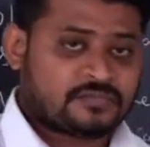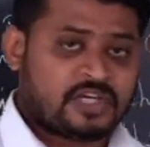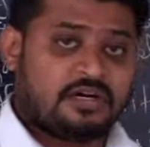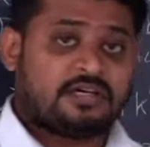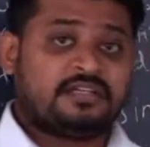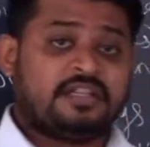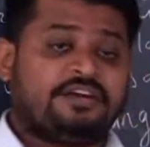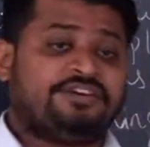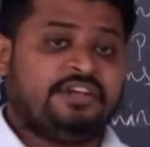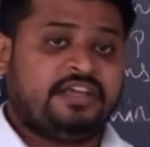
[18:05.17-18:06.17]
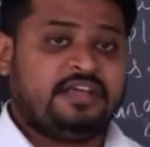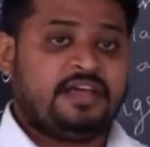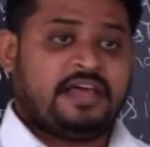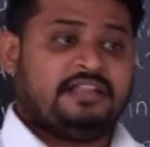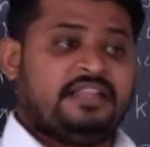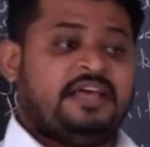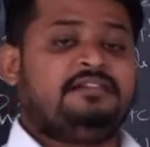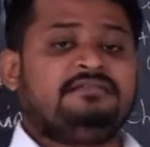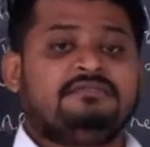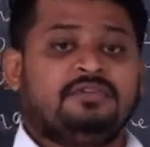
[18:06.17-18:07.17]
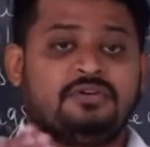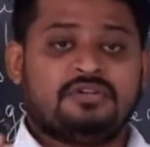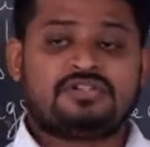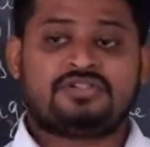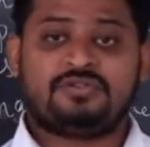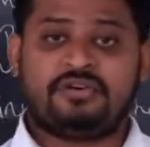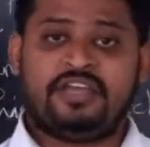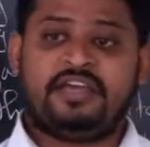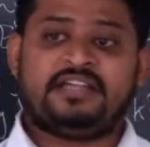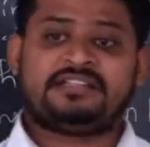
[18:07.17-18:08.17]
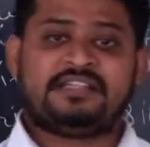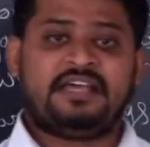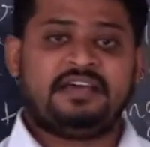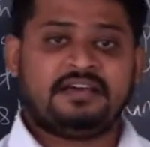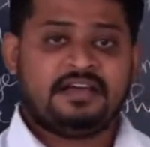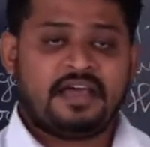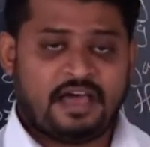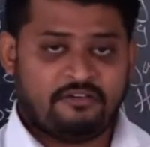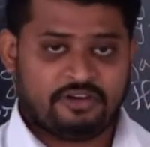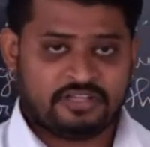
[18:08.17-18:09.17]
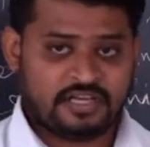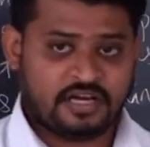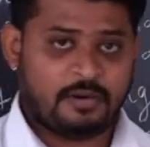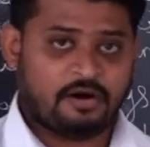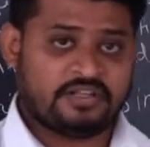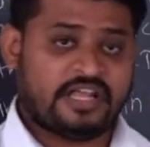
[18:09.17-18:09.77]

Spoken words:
cut the tree, and then goes to king and say everything about.